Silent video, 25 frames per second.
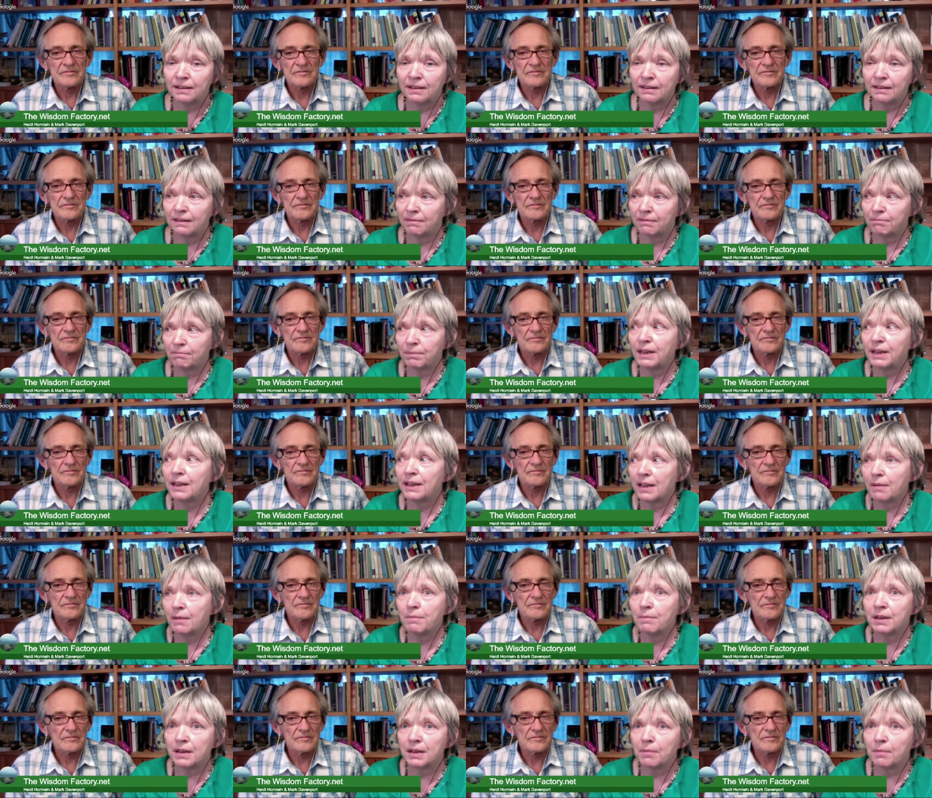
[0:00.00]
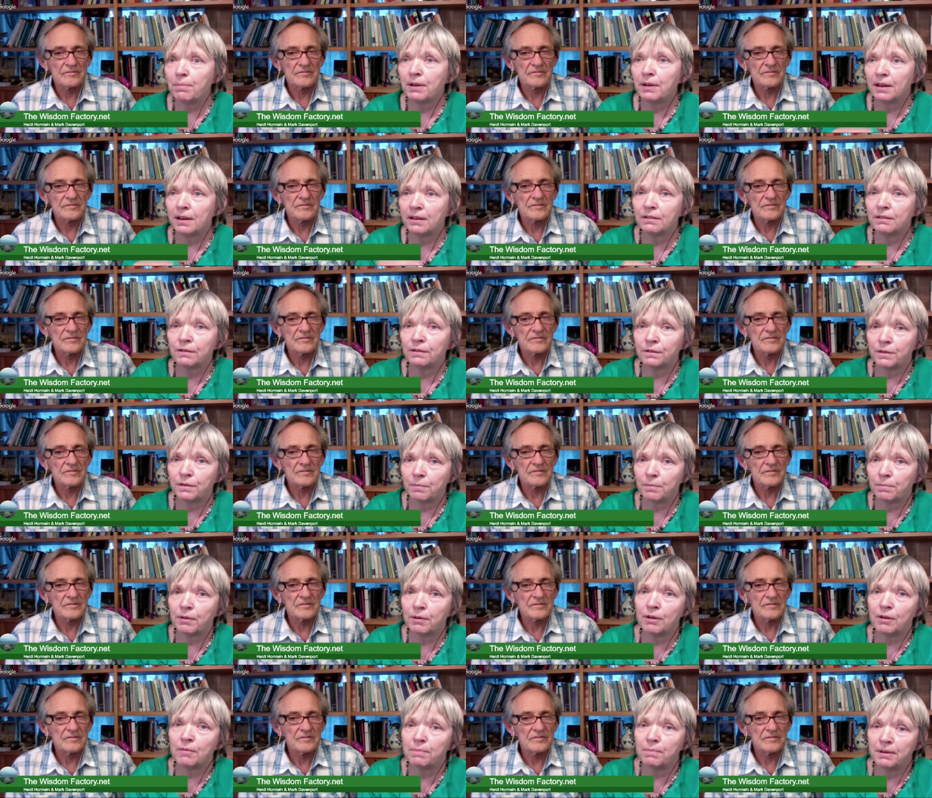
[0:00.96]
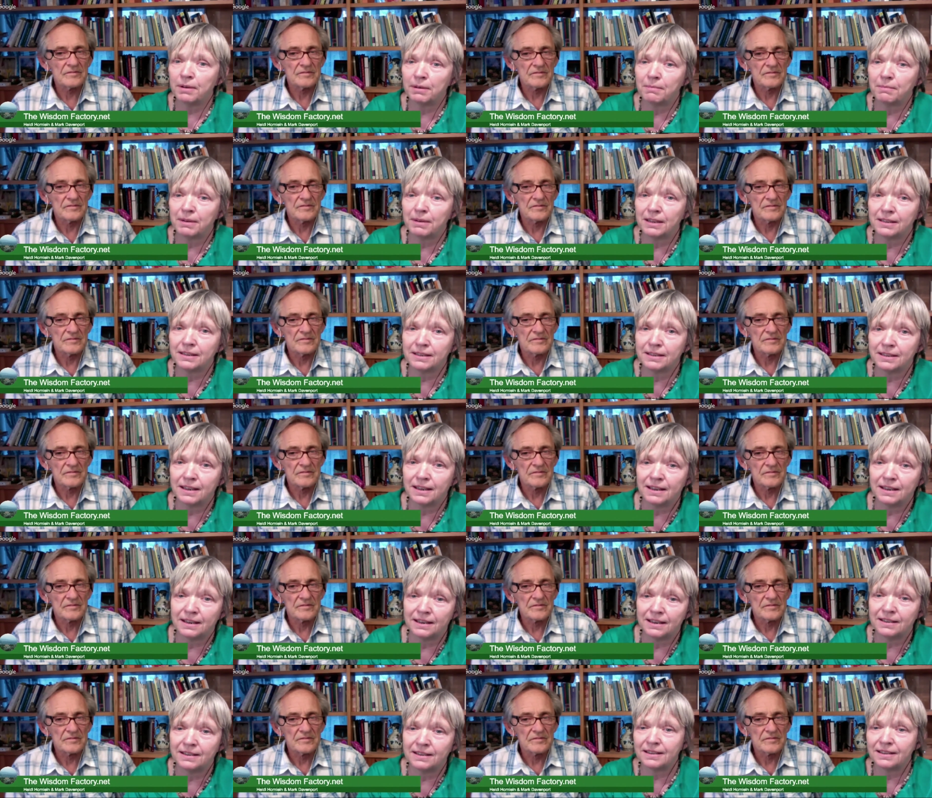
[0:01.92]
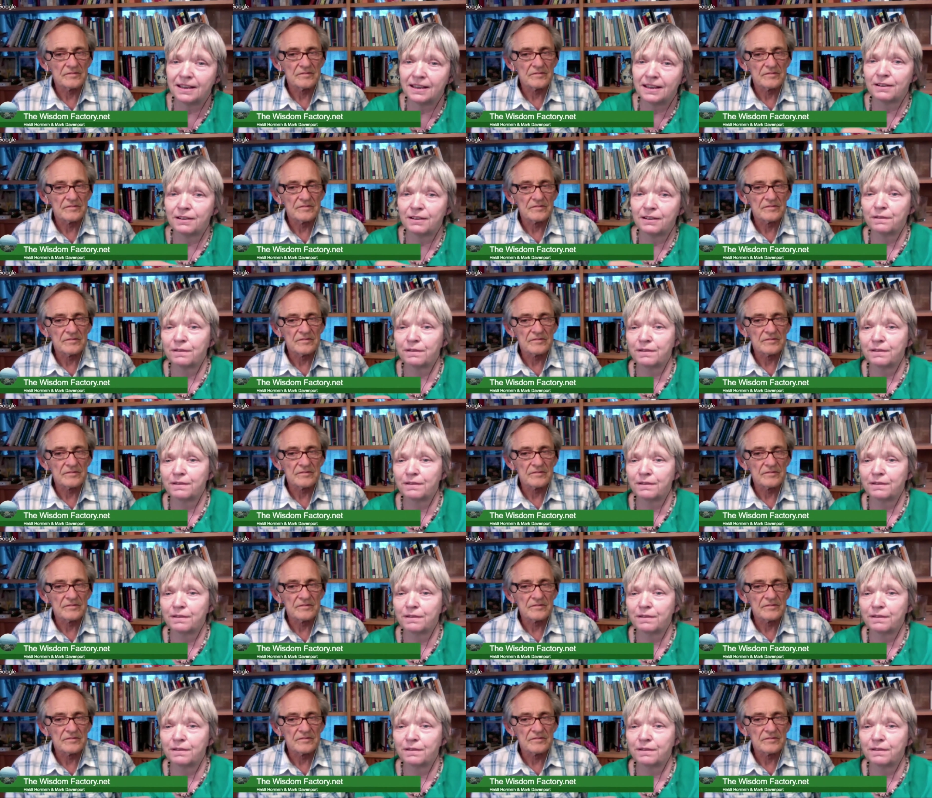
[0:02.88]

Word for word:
Speaker 1: becoming a part of the problem, let's say, instead of